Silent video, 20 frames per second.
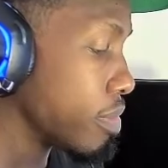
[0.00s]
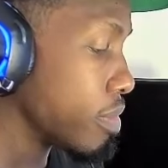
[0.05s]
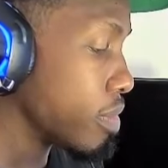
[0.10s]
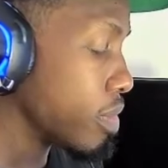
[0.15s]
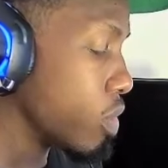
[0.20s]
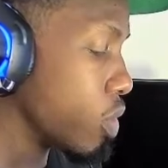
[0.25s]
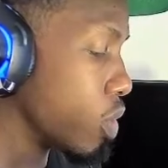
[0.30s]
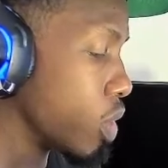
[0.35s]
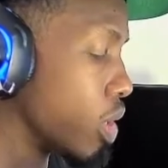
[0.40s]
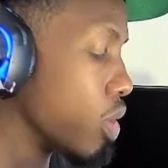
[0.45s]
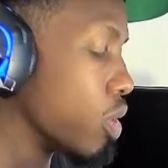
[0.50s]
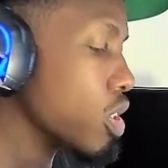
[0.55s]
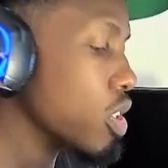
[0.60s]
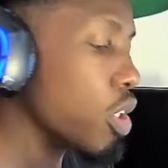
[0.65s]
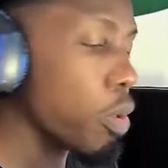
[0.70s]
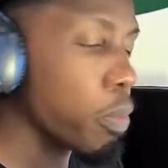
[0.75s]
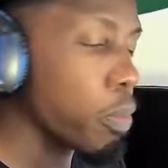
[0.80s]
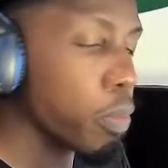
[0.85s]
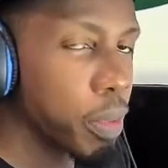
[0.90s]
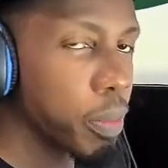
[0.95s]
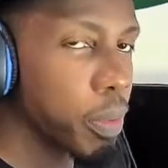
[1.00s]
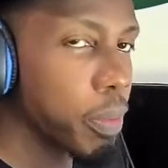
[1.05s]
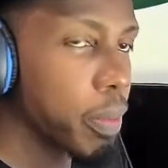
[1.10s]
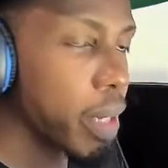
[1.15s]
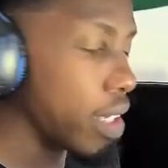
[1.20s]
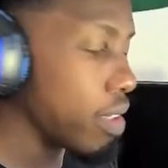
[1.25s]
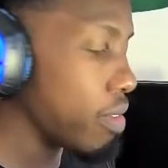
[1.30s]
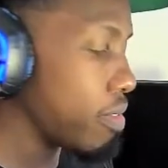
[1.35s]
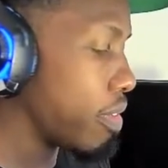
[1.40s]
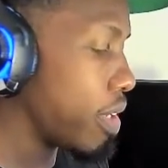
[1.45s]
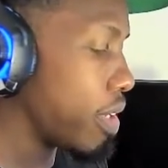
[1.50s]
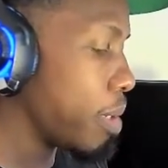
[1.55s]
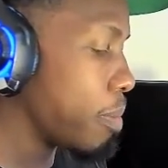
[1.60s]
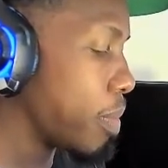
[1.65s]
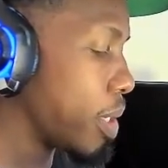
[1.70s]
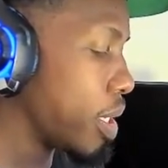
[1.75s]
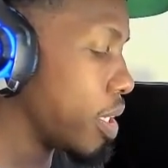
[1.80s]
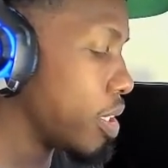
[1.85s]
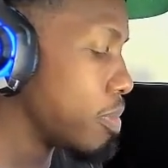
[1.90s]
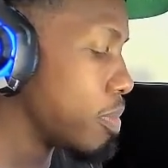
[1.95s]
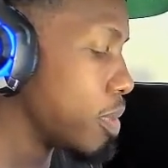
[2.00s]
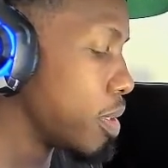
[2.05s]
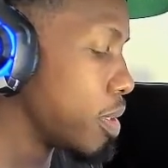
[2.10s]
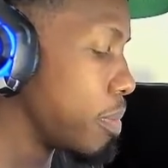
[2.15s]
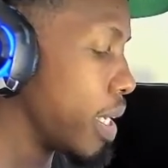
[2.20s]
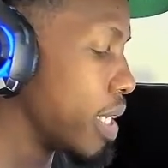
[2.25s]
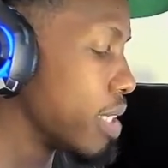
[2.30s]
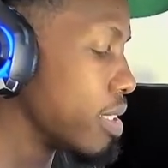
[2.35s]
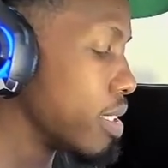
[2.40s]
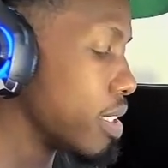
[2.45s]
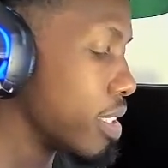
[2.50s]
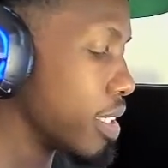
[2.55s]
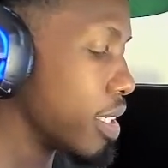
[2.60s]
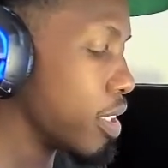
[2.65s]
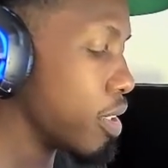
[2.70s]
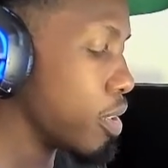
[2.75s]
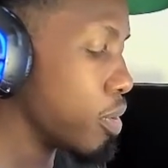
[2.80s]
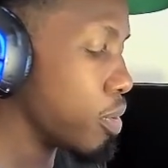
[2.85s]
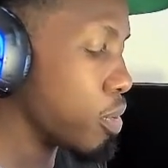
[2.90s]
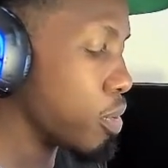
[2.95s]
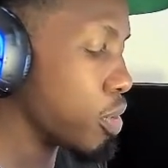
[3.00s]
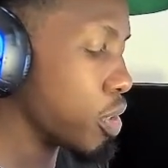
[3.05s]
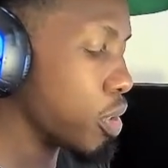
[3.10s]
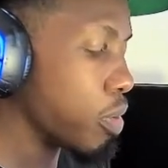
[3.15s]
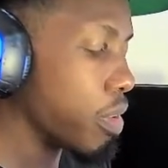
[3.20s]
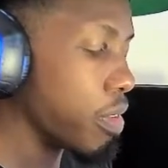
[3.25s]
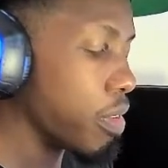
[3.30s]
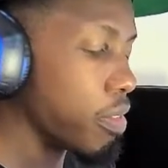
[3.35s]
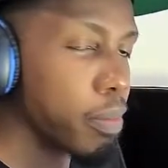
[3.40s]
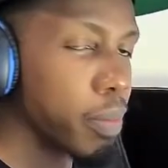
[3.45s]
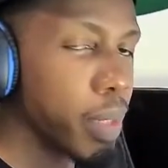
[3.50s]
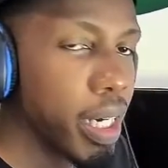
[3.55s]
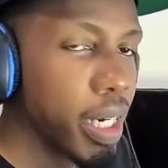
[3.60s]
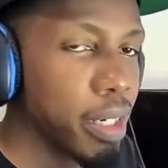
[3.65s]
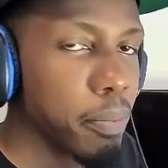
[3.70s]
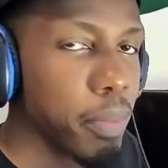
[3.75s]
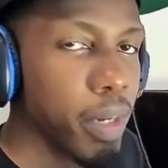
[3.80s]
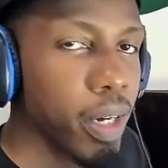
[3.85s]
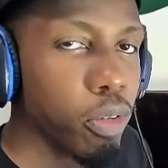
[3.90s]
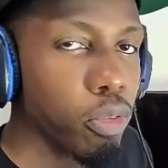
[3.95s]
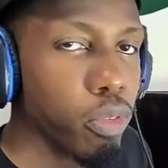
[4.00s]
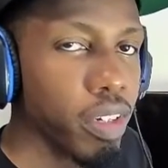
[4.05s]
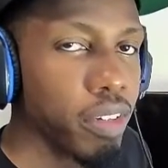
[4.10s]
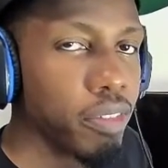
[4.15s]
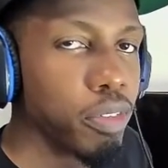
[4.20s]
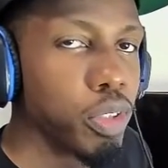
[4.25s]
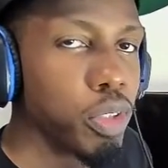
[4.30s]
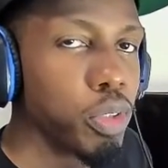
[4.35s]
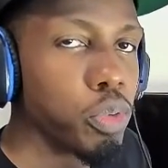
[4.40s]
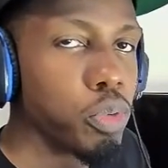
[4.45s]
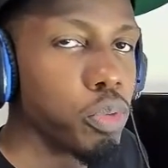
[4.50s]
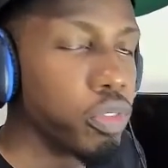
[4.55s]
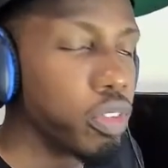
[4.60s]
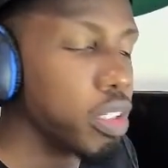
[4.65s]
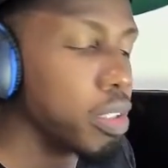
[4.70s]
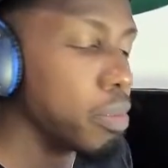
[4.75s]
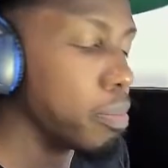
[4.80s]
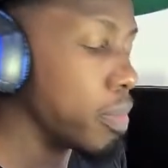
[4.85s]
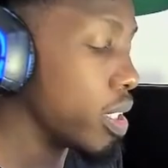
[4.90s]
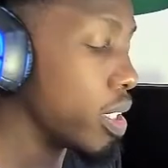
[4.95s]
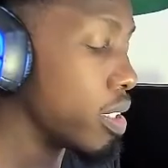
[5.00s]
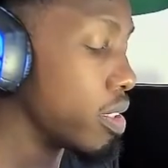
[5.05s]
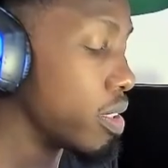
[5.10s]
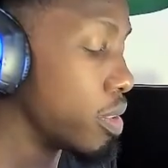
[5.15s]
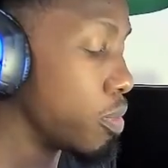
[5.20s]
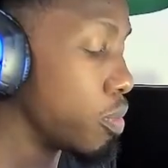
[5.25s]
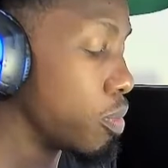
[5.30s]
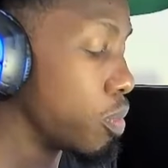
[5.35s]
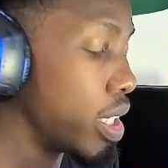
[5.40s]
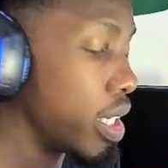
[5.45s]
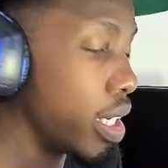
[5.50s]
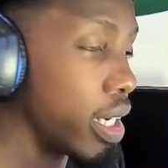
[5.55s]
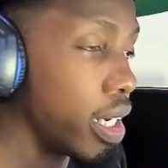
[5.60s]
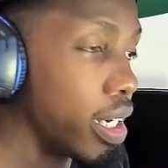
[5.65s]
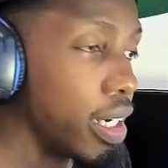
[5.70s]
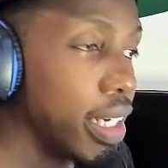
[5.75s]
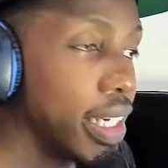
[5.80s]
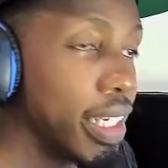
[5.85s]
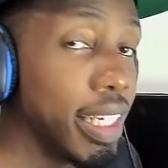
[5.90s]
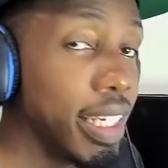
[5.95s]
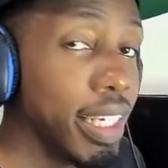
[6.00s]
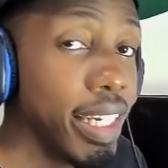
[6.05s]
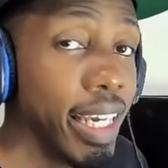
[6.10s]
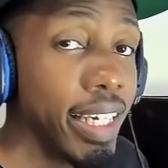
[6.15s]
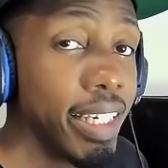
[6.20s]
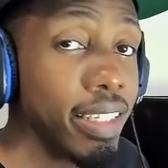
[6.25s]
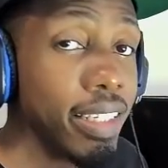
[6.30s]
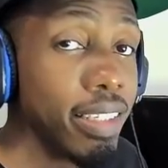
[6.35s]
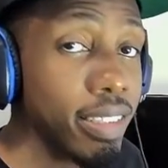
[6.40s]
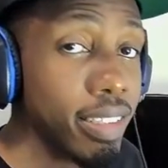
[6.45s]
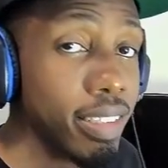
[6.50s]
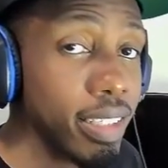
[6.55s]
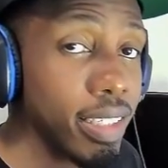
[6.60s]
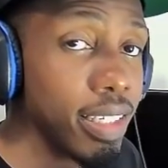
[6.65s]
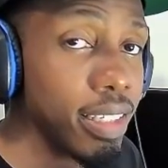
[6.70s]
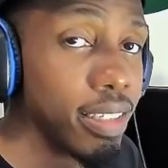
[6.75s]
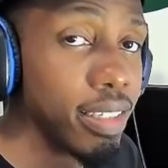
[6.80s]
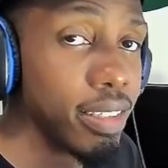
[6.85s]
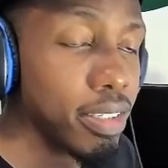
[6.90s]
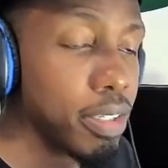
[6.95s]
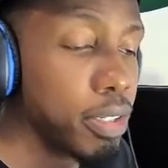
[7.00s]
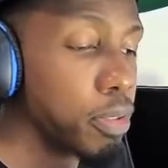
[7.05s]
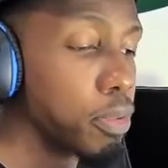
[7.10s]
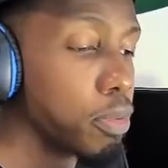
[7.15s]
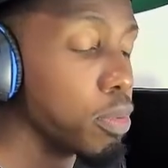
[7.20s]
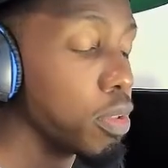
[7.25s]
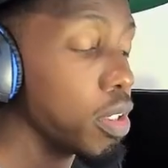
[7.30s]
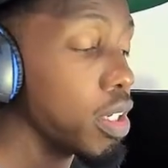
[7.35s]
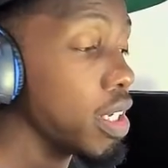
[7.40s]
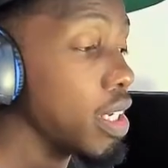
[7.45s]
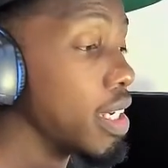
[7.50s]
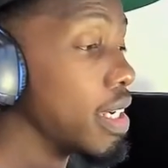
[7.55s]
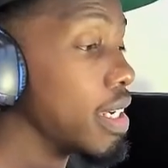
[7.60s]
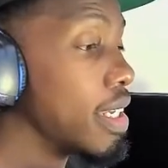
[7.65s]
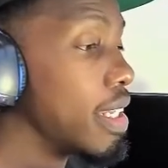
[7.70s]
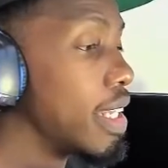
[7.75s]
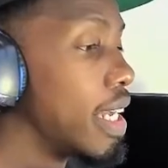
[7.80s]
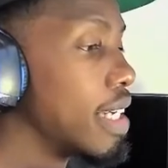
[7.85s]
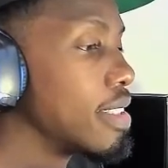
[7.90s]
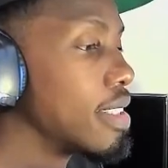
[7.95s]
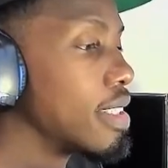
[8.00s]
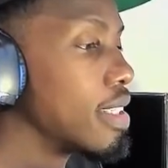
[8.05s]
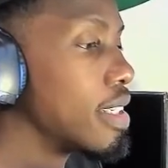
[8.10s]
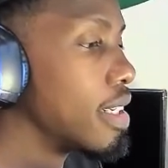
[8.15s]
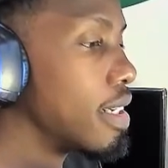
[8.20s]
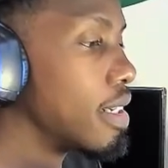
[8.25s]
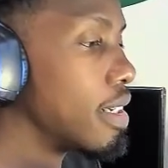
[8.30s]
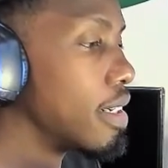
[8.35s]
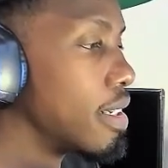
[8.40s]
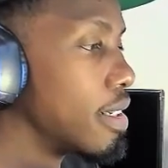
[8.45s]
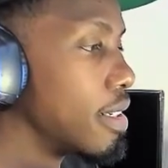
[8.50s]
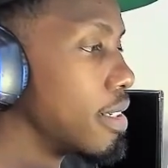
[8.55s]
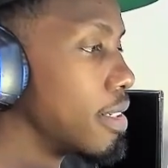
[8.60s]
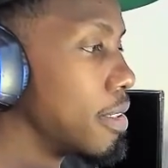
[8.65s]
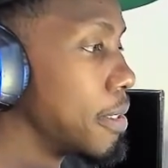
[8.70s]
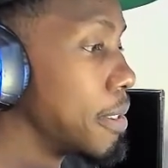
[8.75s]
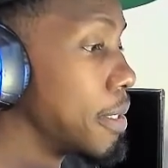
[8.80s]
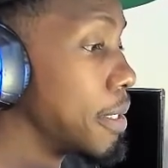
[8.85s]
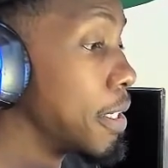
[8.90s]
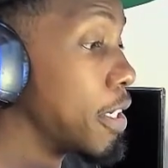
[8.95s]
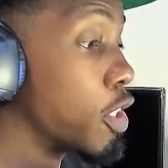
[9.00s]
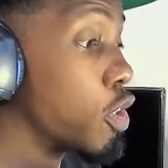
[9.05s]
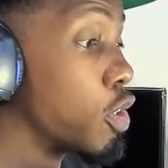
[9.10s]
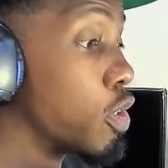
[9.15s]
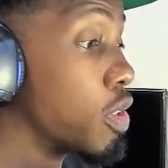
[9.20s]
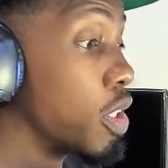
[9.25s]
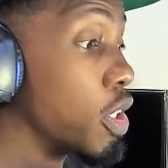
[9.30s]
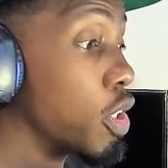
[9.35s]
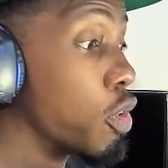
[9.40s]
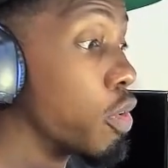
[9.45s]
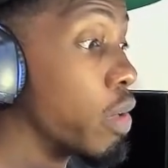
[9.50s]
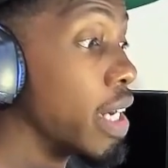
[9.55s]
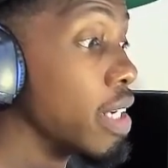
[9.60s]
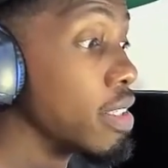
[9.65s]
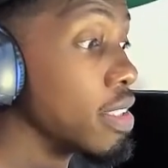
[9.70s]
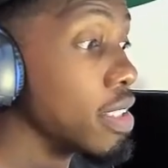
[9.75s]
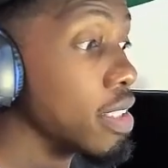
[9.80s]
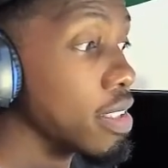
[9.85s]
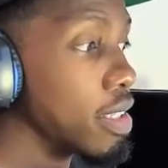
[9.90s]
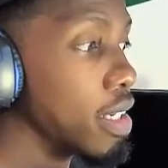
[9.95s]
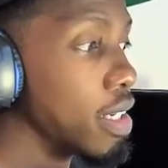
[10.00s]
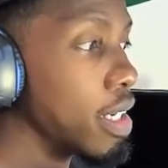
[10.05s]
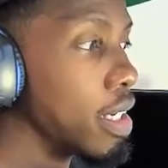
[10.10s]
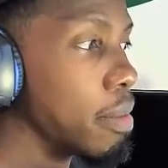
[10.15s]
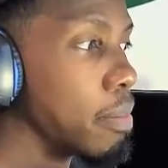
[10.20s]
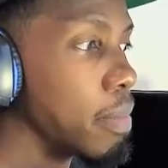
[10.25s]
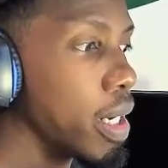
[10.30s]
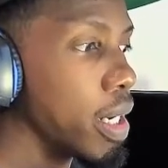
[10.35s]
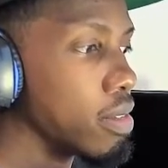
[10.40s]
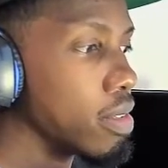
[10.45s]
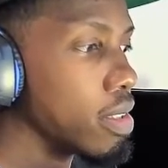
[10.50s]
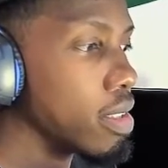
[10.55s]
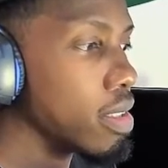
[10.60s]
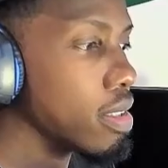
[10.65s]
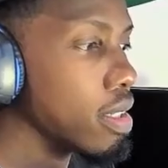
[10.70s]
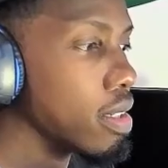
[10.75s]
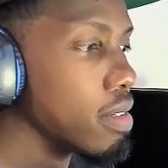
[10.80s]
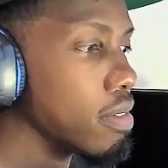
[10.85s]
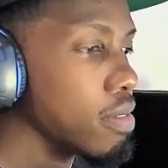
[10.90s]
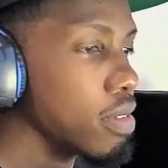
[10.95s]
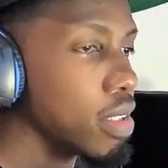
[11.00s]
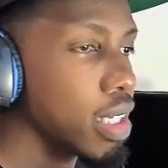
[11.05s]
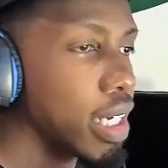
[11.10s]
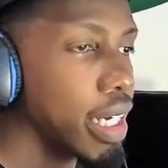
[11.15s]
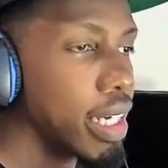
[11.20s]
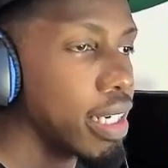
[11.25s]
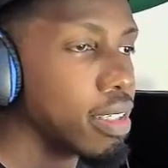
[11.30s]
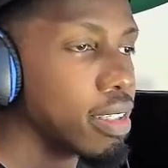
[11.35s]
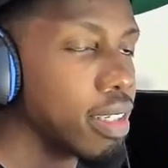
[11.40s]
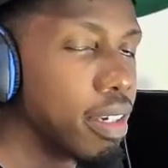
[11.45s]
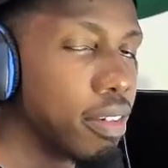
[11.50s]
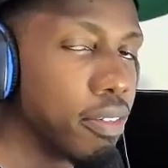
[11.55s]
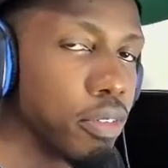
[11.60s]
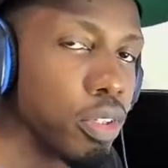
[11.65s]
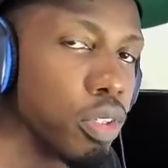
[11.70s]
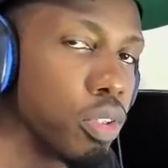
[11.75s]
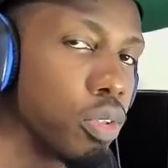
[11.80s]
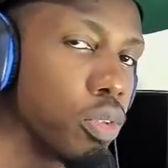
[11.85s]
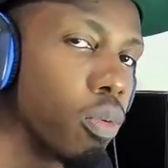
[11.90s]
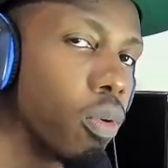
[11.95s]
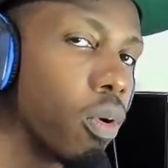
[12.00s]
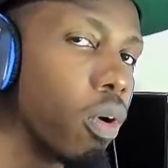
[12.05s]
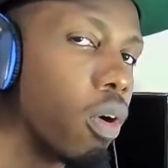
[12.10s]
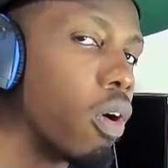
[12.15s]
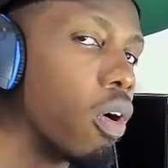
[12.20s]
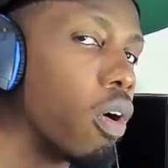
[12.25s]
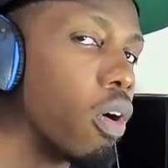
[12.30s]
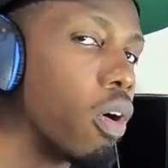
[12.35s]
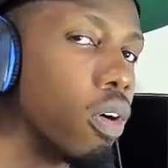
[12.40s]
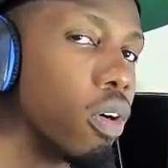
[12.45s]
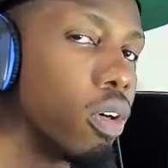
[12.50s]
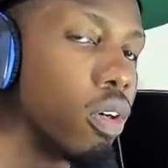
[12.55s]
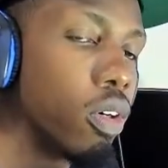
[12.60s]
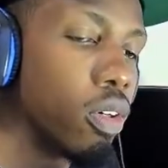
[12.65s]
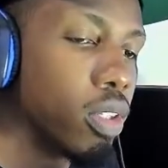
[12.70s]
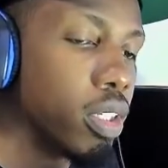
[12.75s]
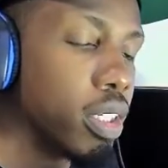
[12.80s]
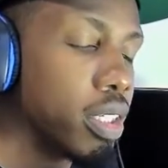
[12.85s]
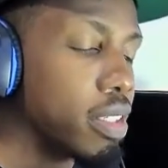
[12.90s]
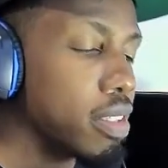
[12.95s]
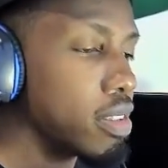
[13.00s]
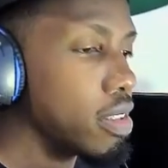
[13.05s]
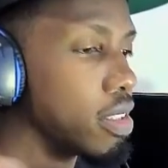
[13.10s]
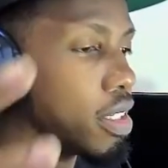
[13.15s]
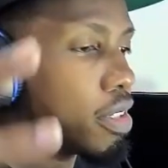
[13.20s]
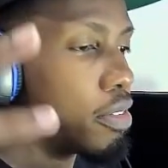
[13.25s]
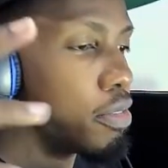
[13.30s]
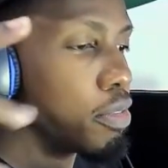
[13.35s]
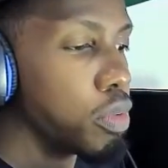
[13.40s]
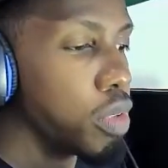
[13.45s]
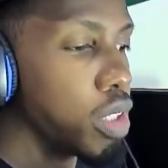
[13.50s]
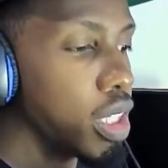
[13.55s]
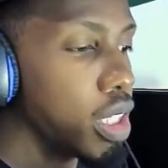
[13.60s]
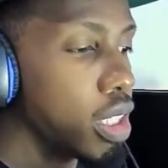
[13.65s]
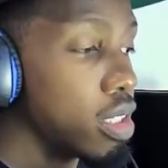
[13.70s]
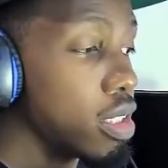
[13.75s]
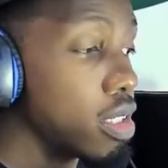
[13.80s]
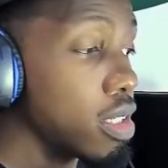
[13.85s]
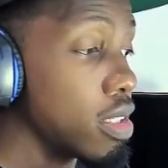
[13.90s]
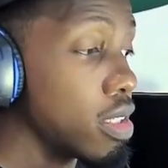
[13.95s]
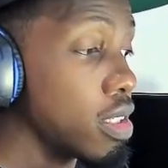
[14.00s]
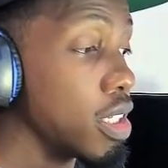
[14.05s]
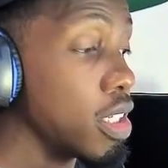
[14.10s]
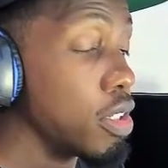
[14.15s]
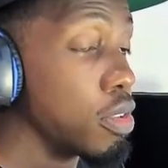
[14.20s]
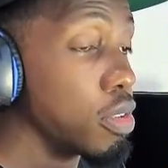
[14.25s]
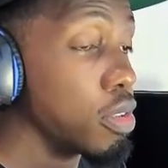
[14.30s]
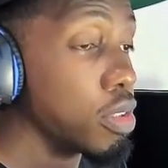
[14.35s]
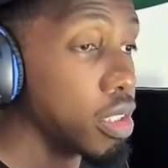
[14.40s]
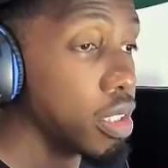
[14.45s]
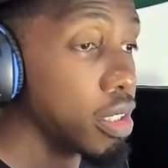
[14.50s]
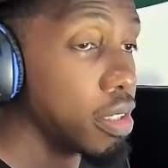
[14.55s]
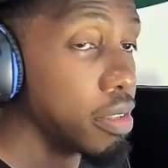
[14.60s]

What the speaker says: it's gonna bring me back to Fanbase, but basically it'll show everybody my revenue for the month or whatnot, and then they can see it. So that's the craziest thing about this stuff is like it's giving you all of the stuff you need to see your stuff,